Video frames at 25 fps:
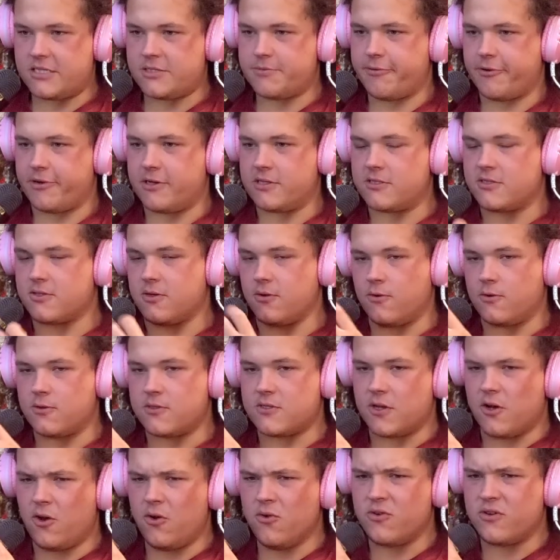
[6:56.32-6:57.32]
Springs,
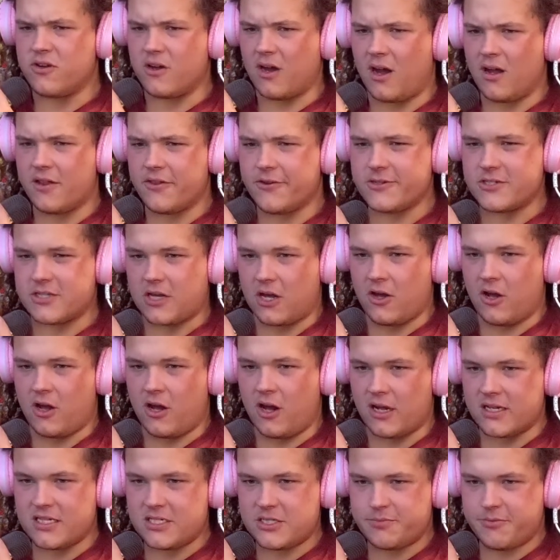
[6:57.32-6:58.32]
Tulsa. Oh, God, there's a
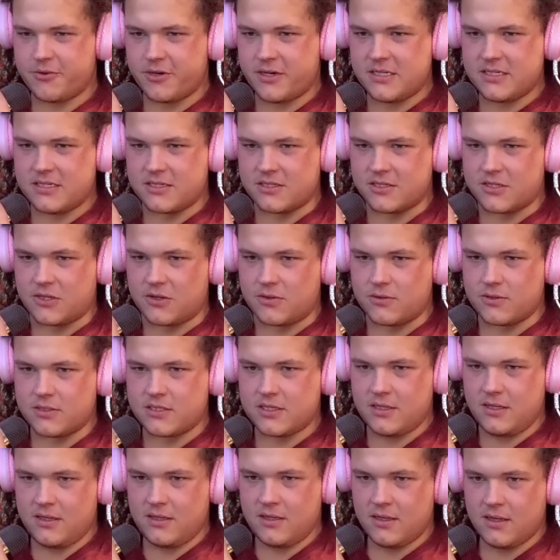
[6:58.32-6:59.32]
Hot Springs in
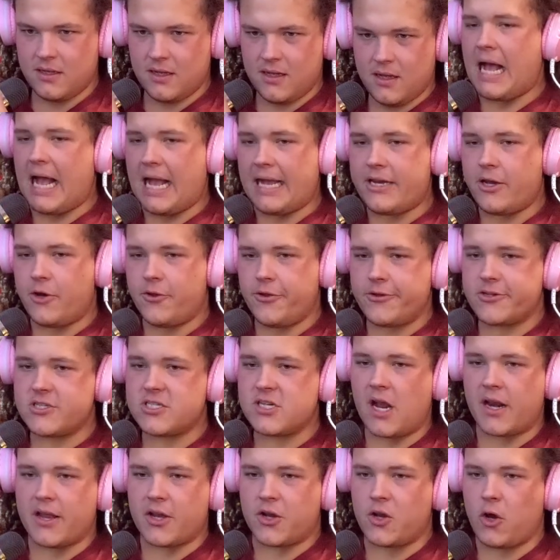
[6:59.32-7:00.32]
Tulsa? I know there's not a